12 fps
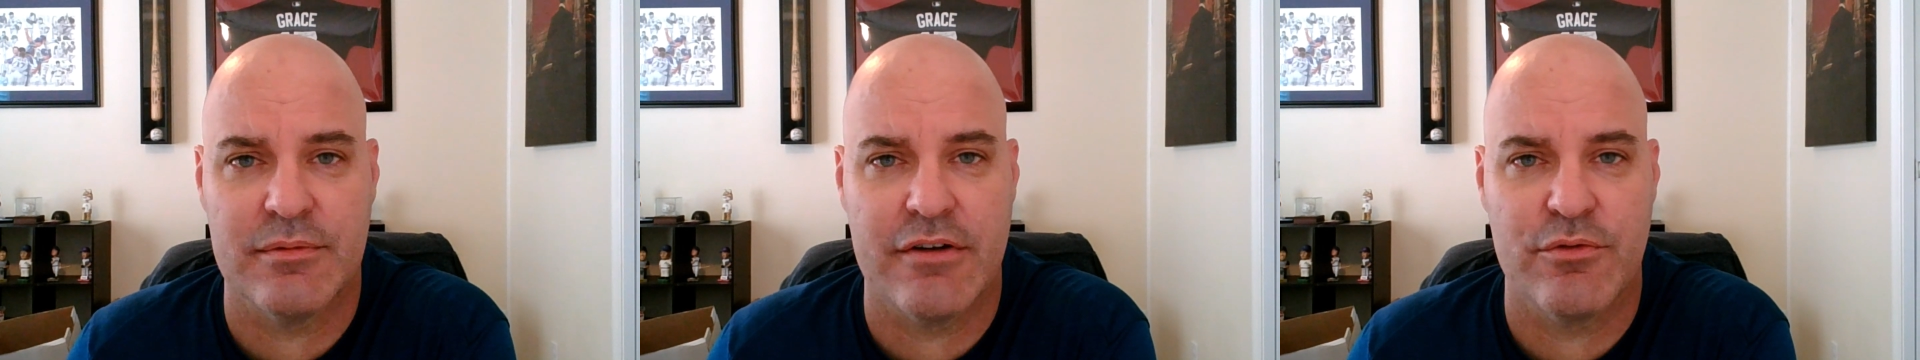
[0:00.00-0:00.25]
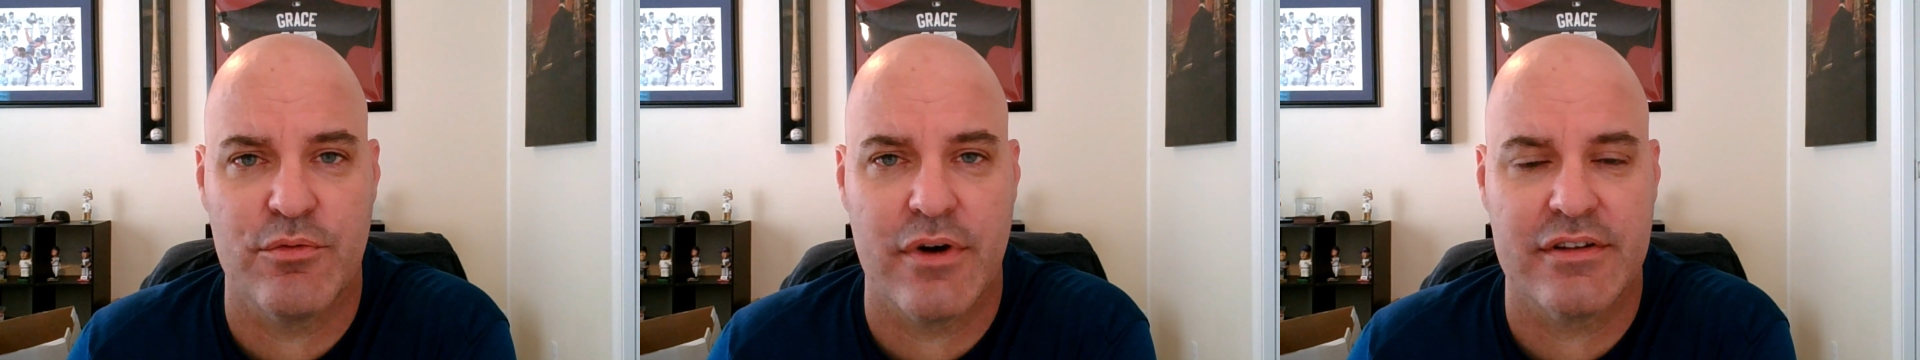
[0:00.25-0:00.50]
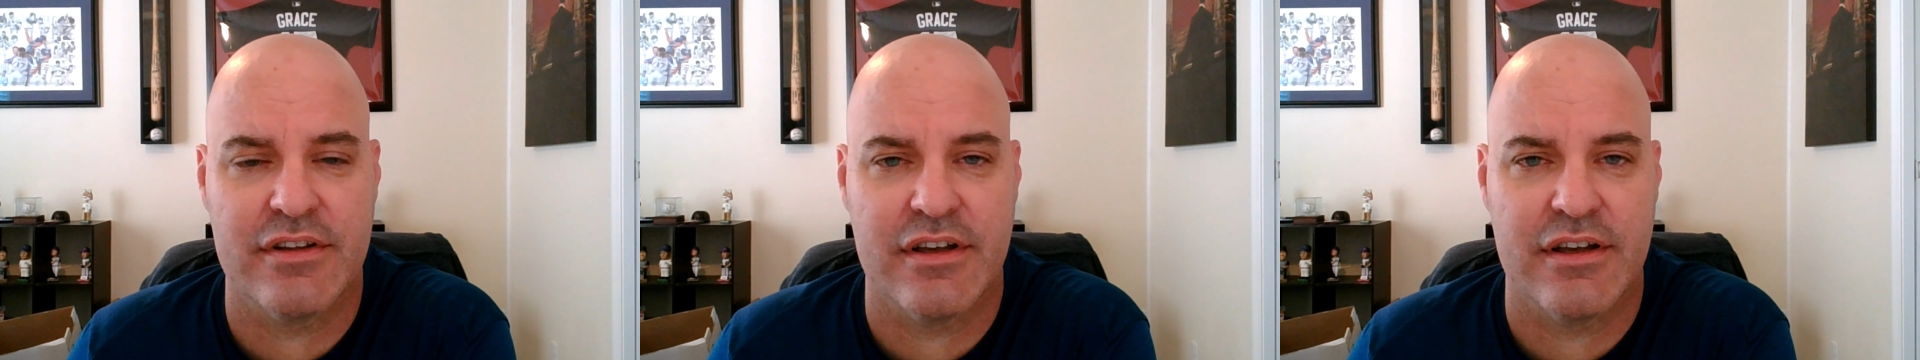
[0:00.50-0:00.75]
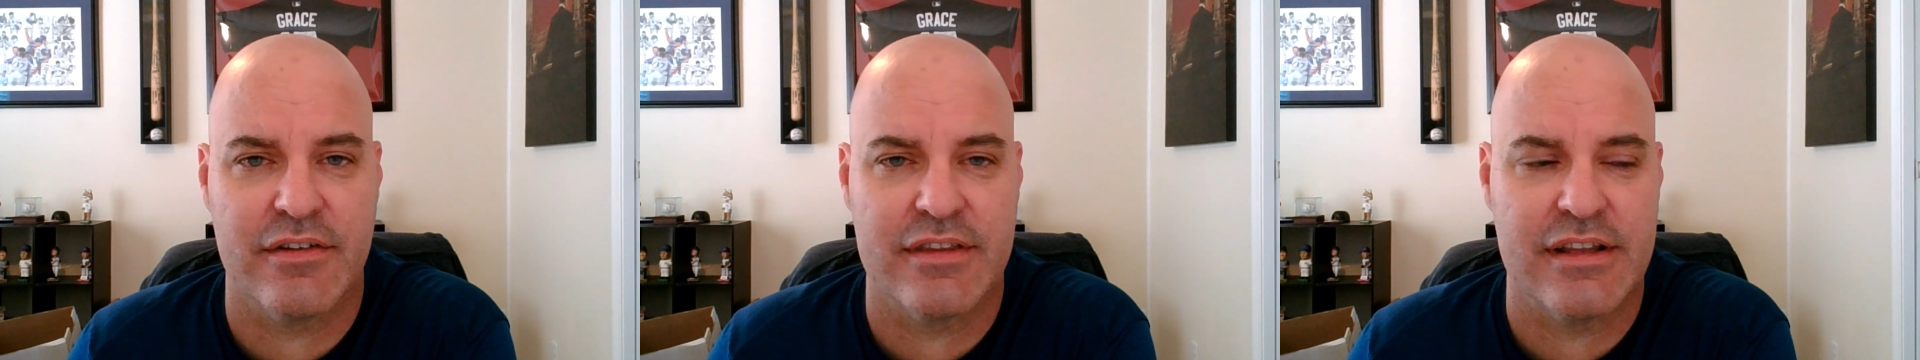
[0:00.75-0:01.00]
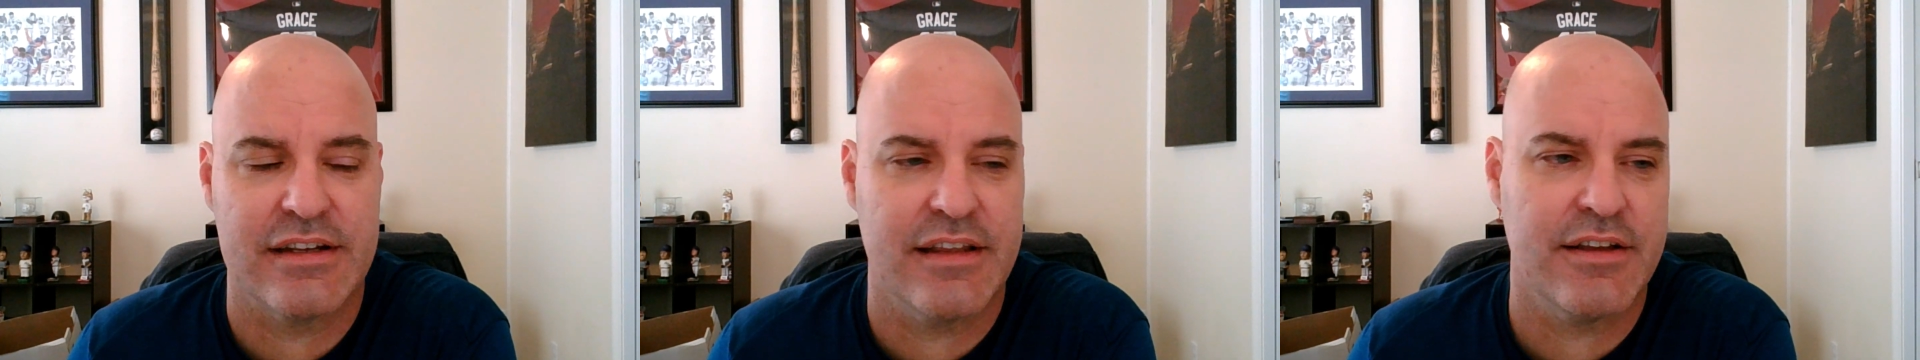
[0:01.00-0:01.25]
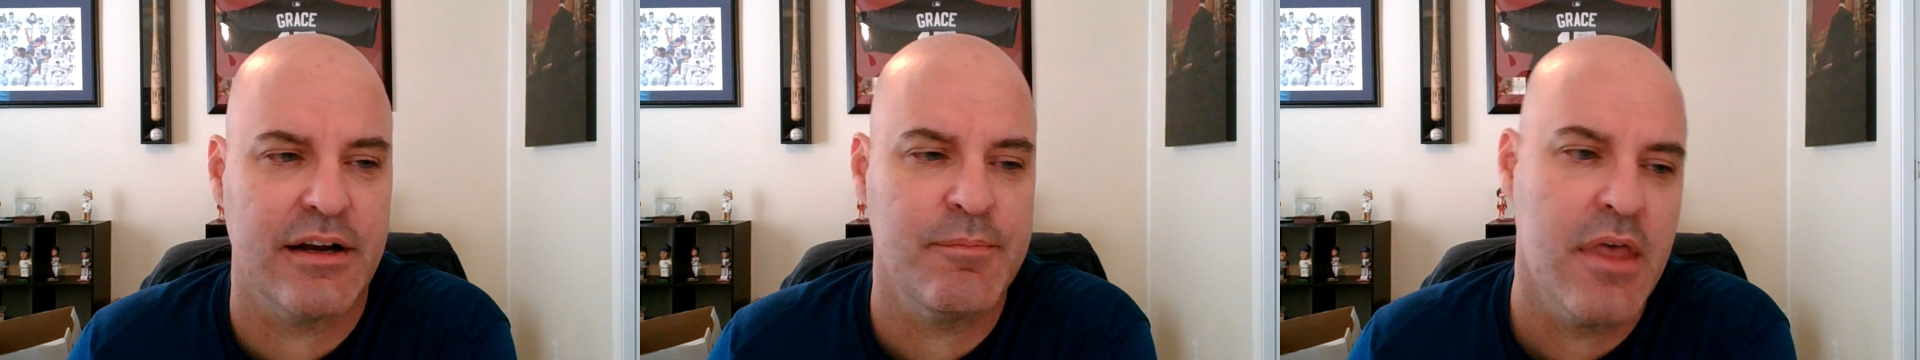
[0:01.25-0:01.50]
Love what
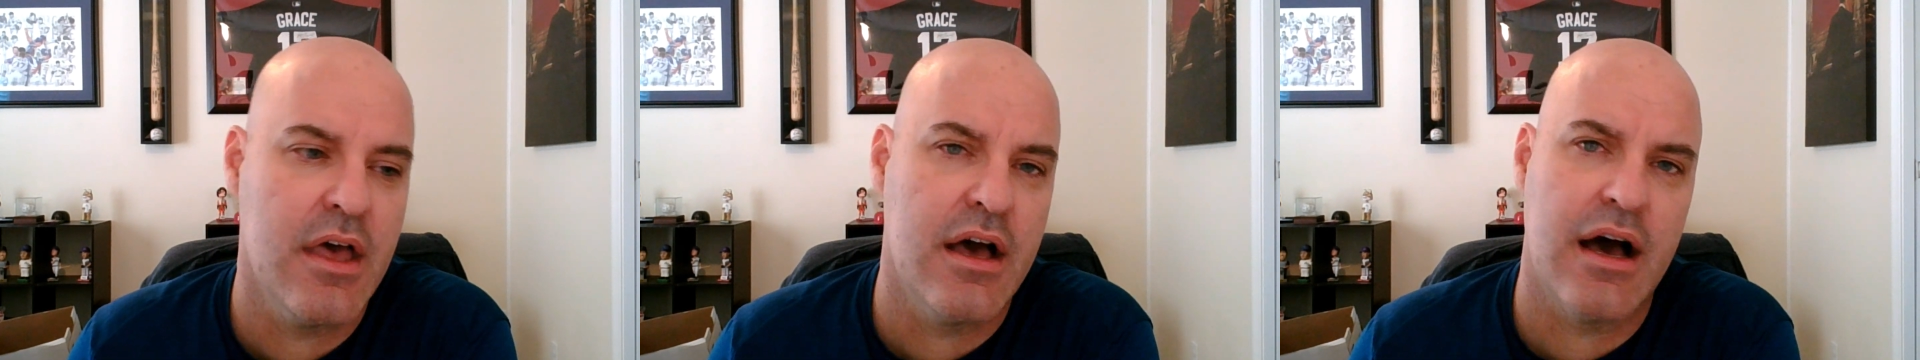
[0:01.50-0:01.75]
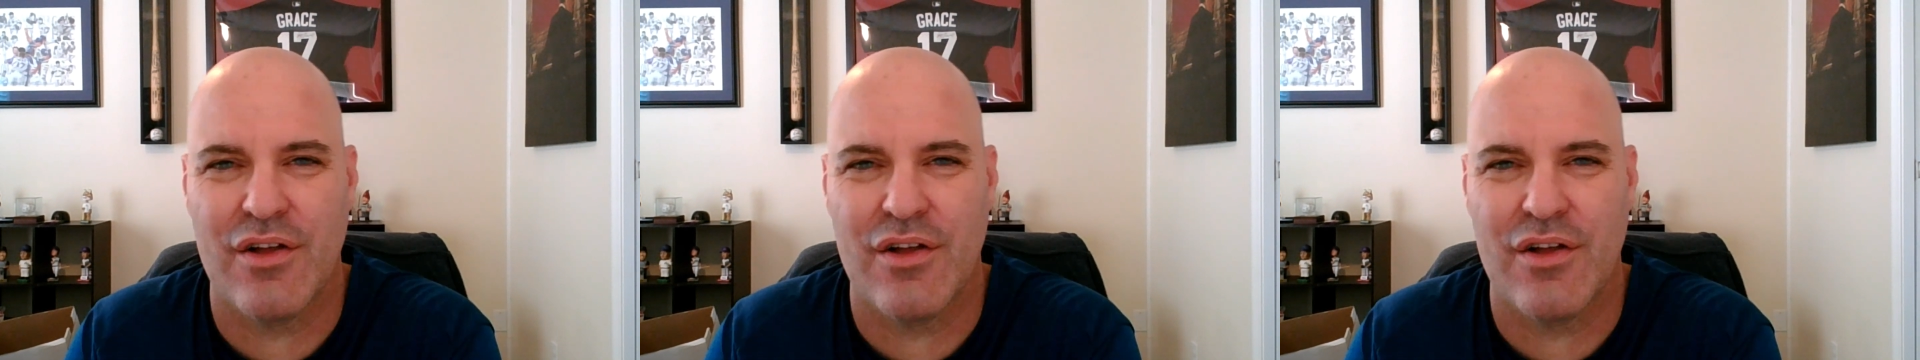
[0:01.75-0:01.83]
they did there.